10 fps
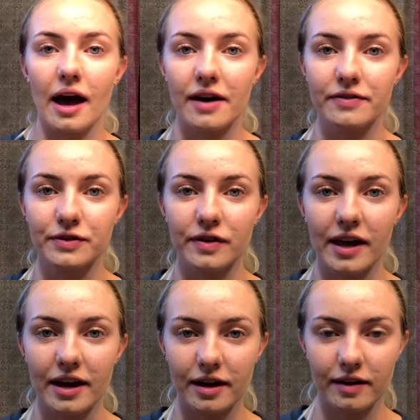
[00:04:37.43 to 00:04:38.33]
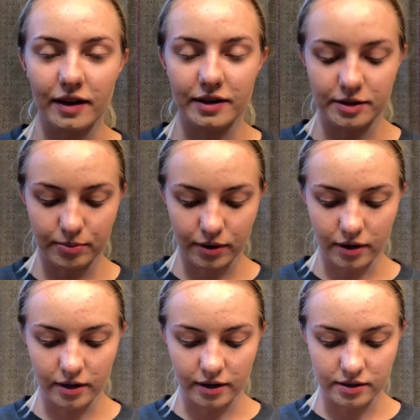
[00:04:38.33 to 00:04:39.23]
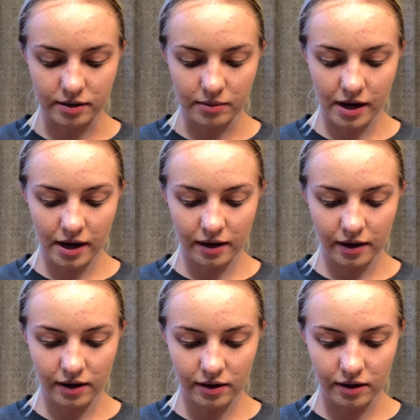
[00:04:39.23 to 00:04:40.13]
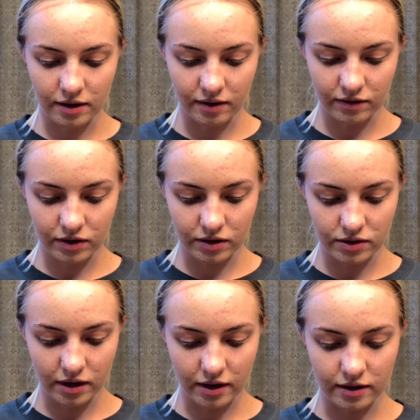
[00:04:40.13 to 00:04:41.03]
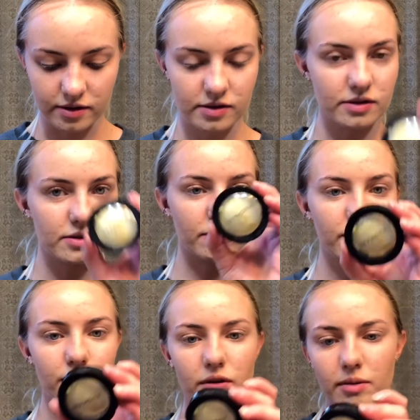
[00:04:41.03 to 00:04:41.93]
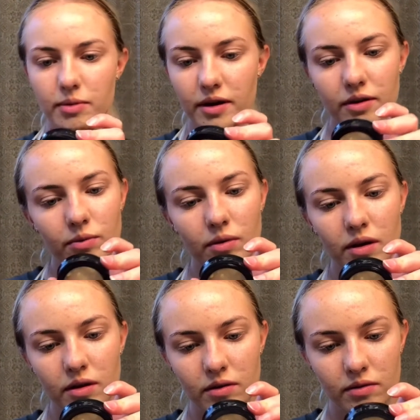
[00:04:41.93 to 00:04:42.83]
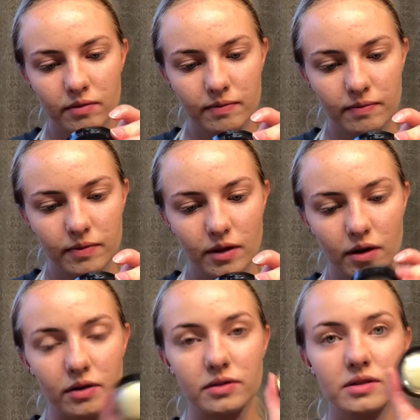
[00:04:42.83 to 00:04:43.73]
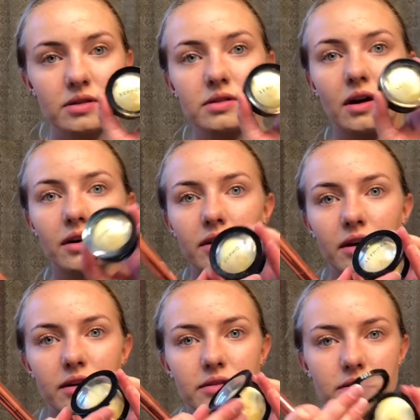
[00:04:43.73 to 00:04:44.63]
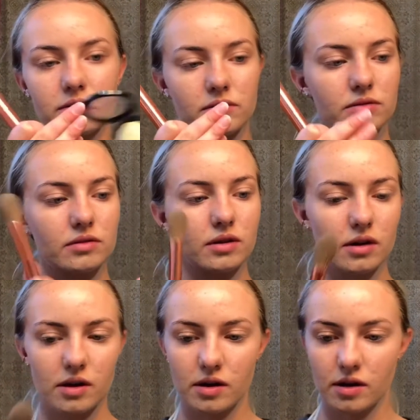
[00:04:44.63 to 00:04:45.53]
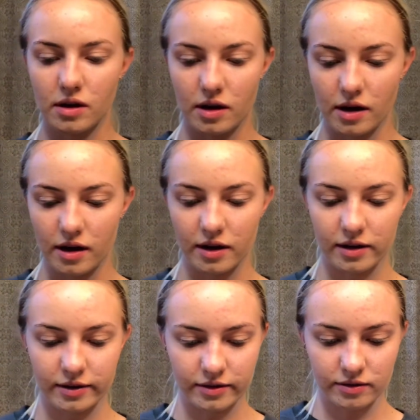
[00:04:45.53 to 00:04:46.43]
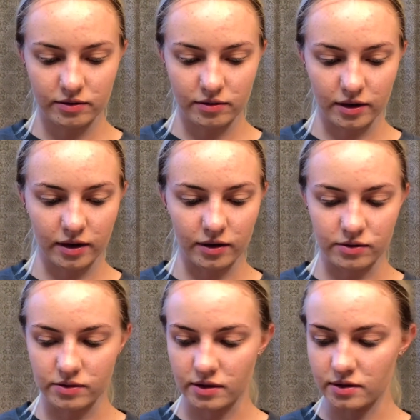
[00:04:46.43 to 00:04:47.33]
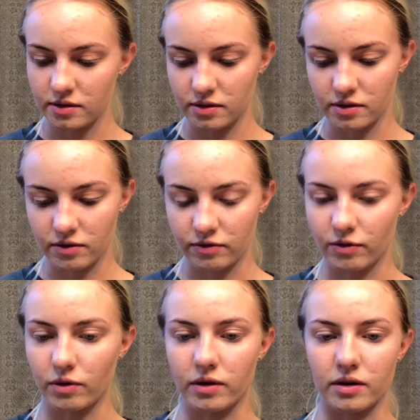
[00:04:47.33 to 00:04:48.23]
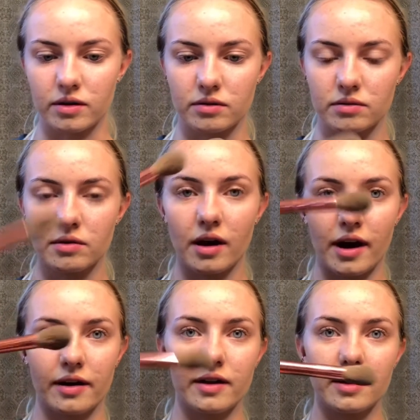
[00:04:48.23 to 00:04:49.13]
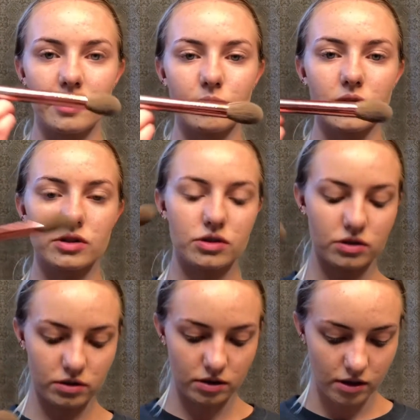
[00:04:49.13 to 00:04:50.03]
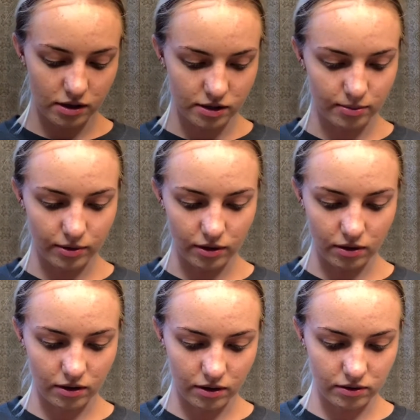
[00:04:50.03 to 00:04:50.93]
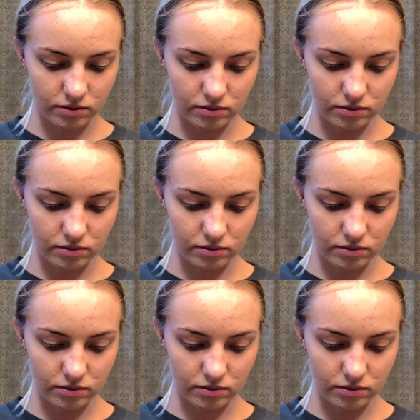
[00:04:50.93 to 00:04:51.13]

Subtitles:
After that, I like to put on some highlighter, and I've just got this Sephora brand one called Stardust, and I use this Sephora highlighting brush to put it on.